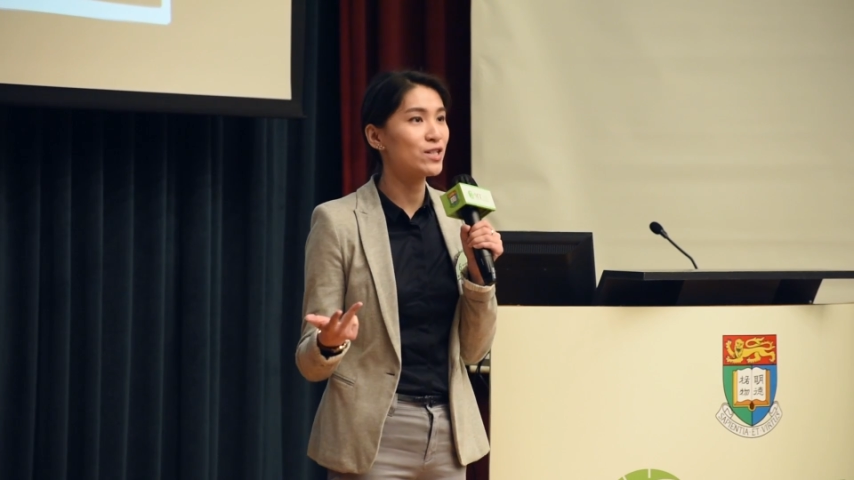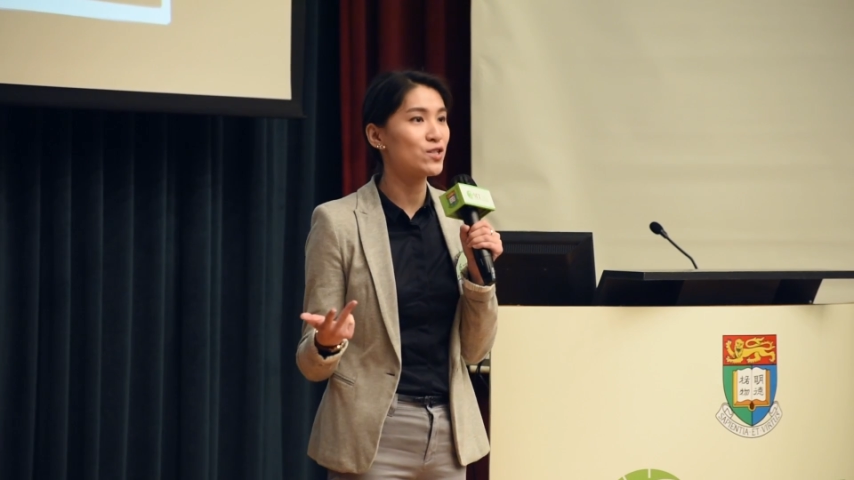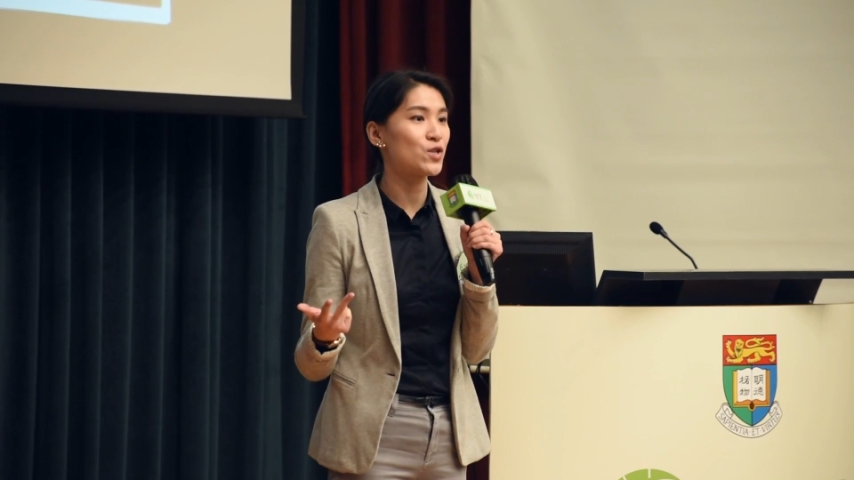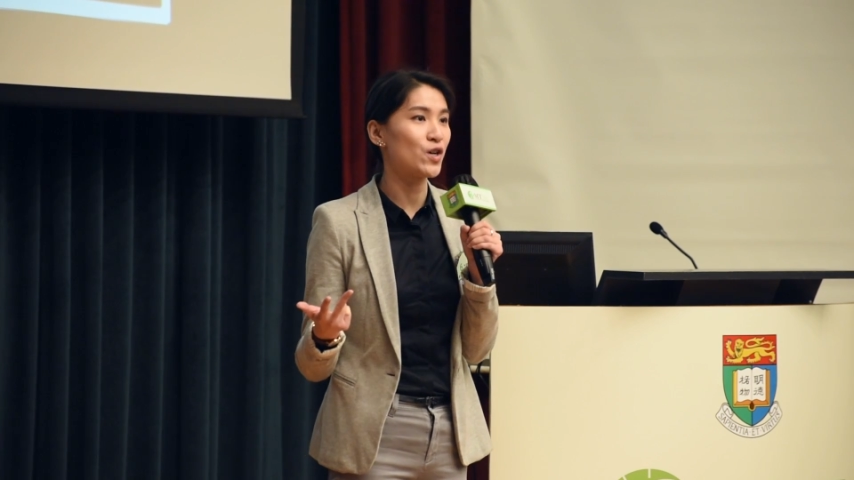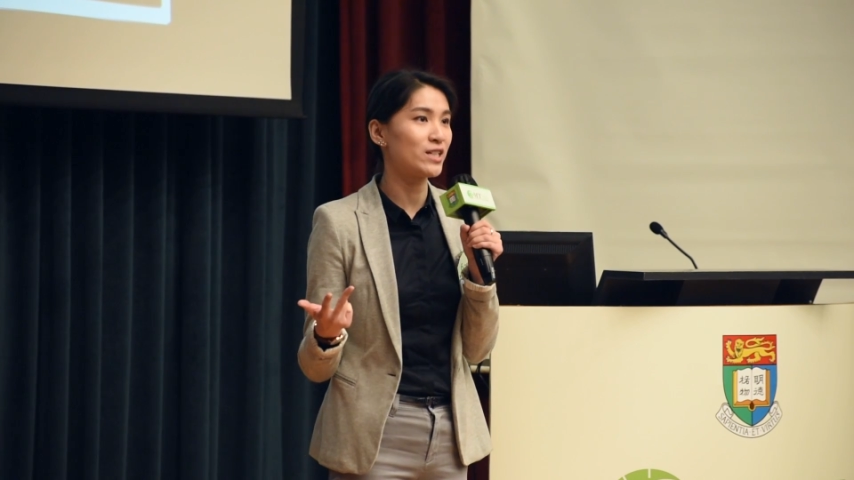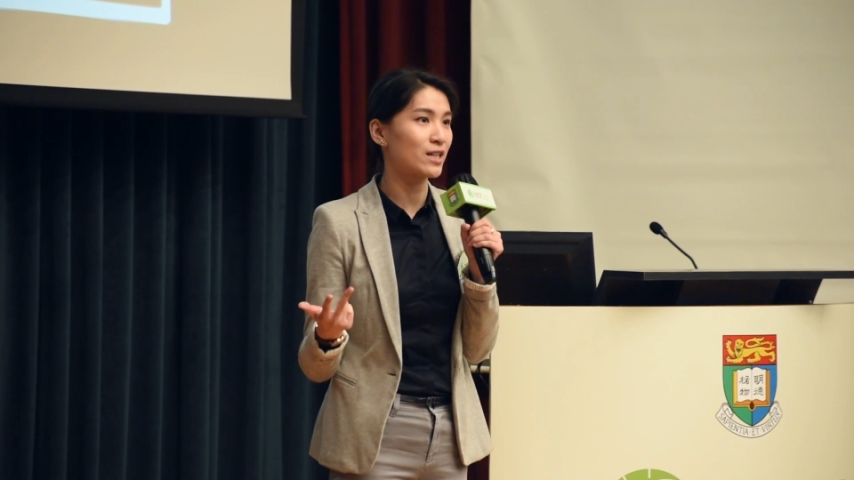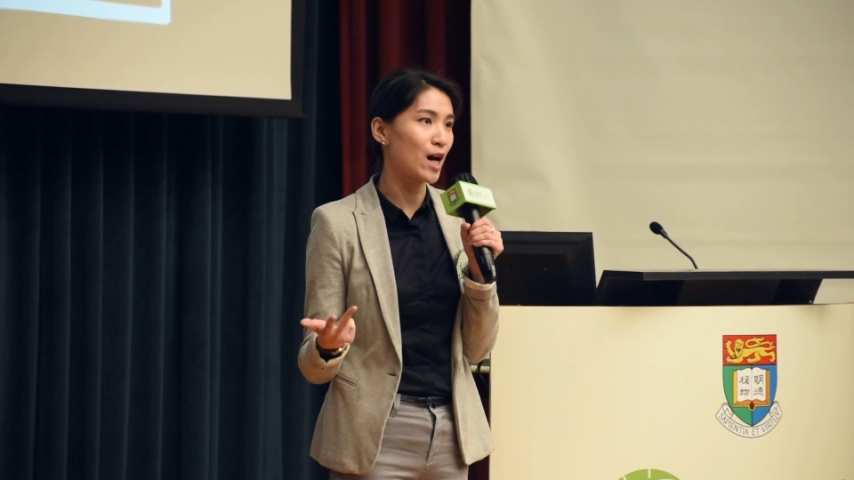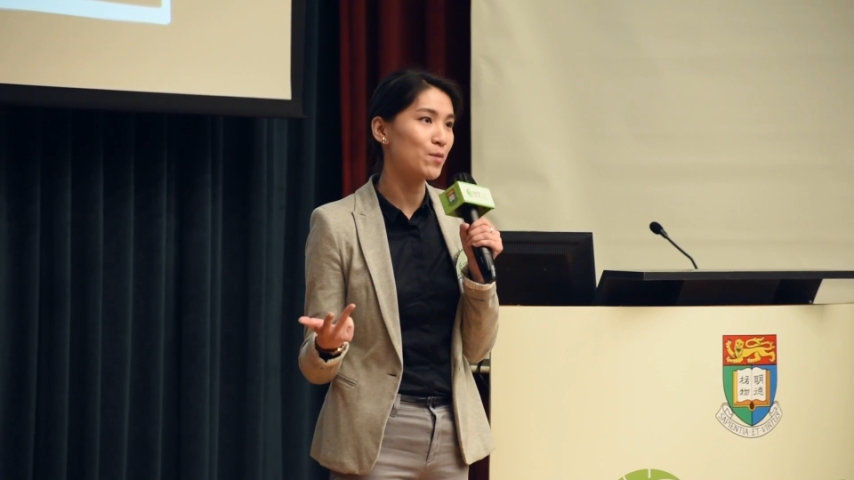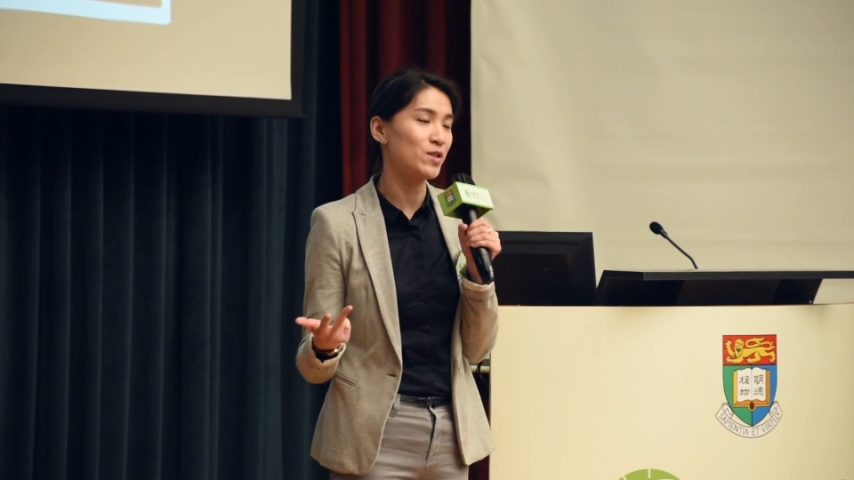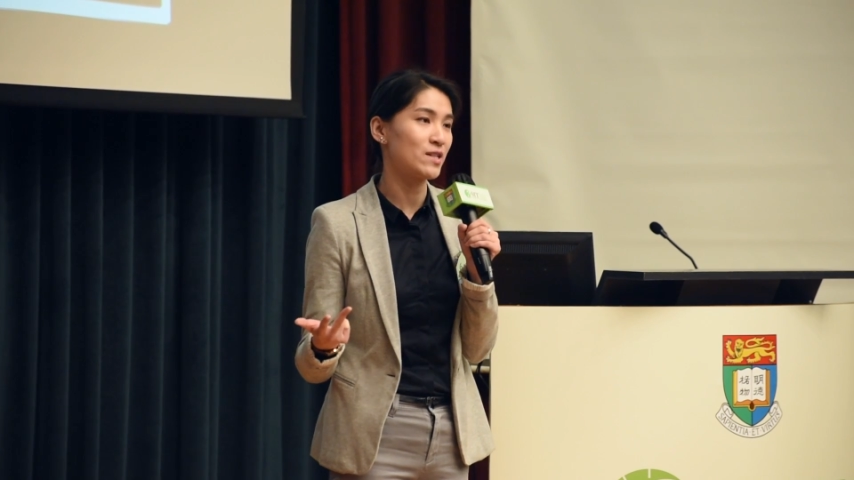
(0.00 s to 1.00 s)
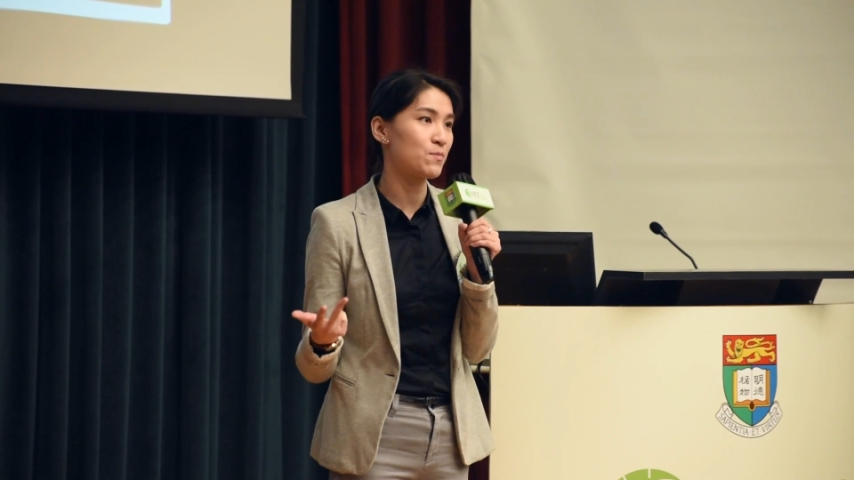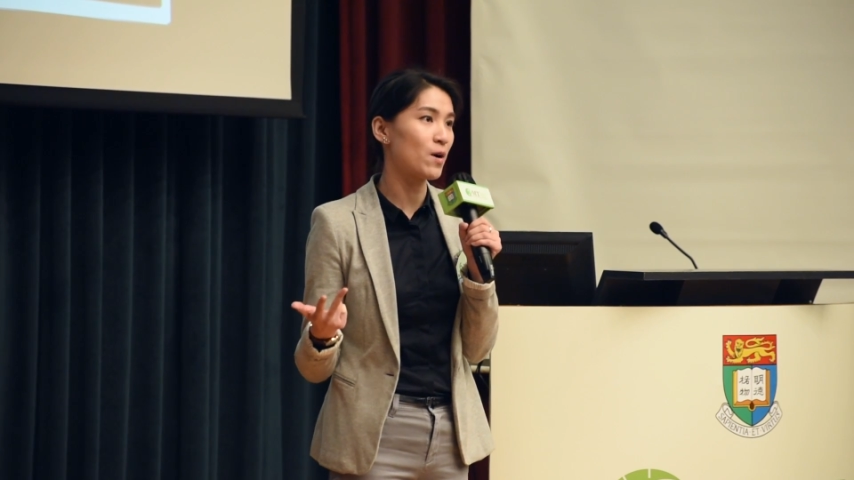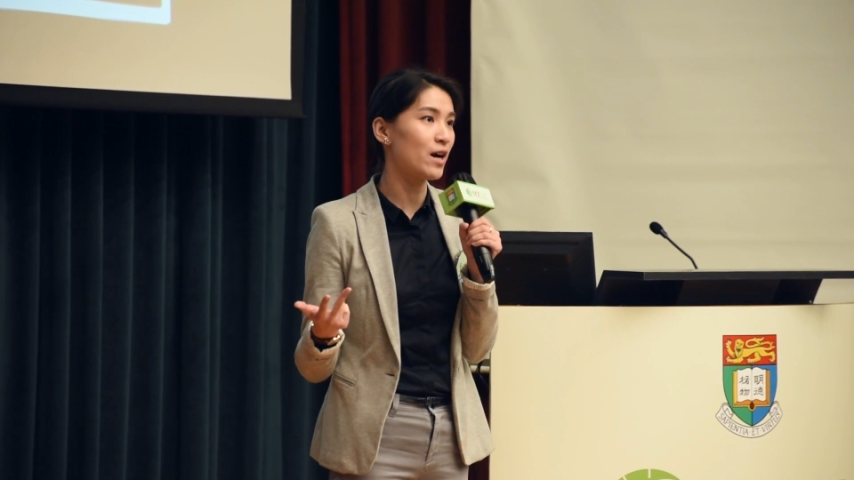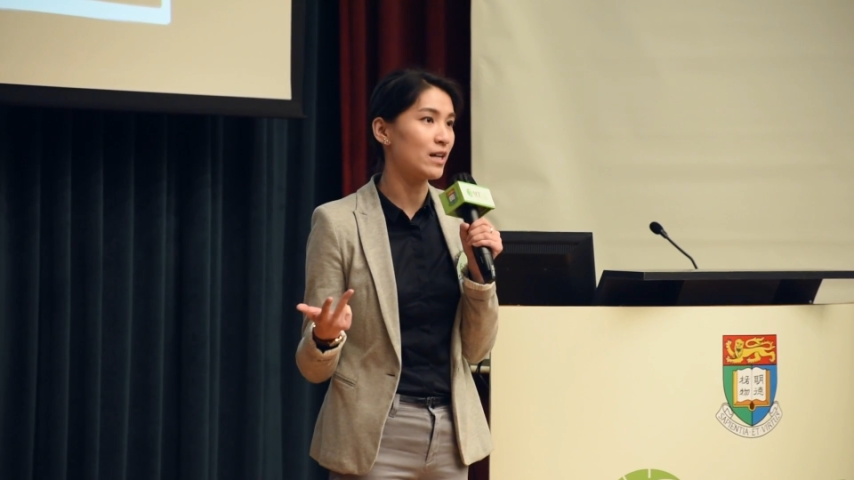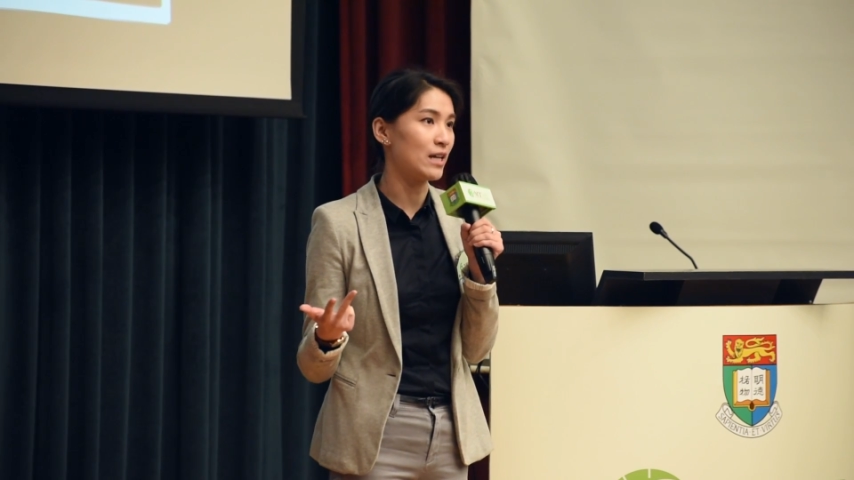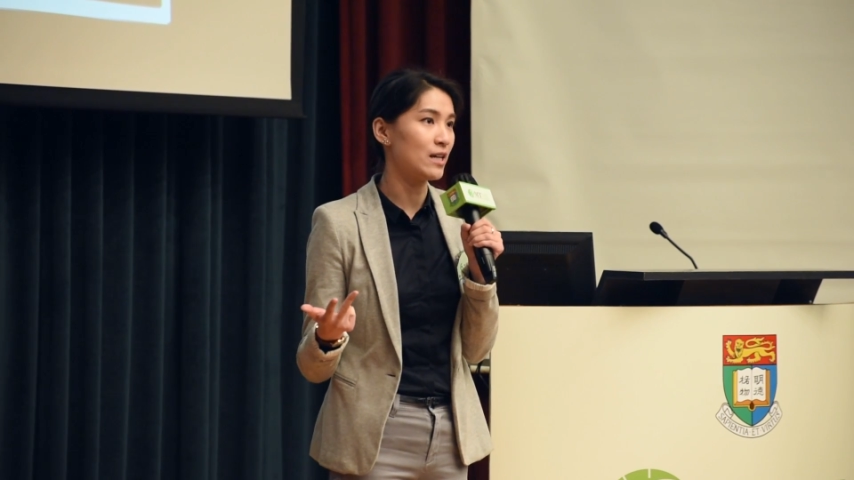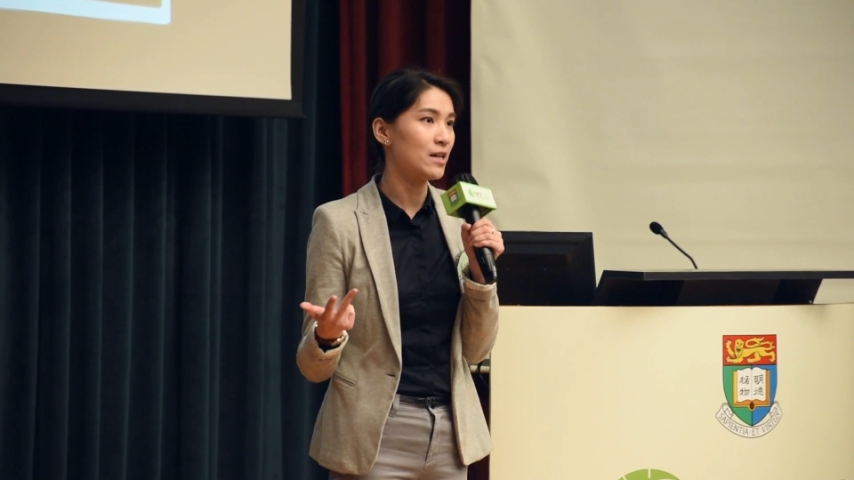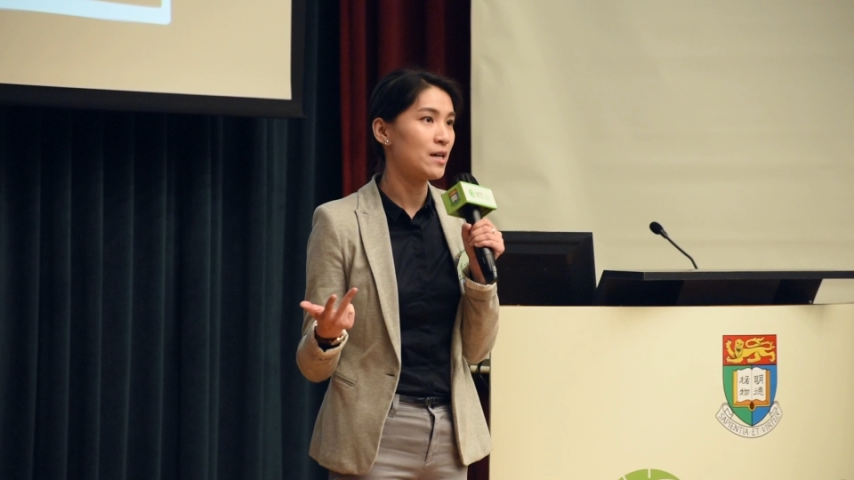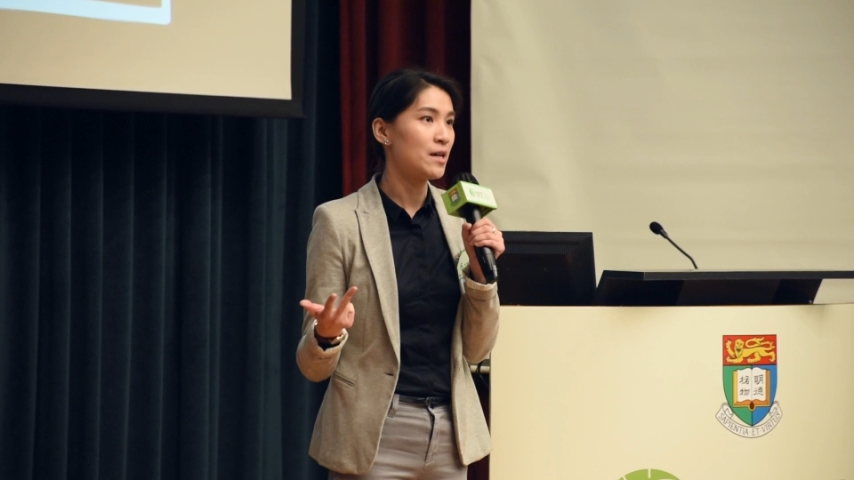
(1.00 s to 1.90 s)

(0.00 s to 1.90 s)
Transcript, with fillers: to join the Communist Party,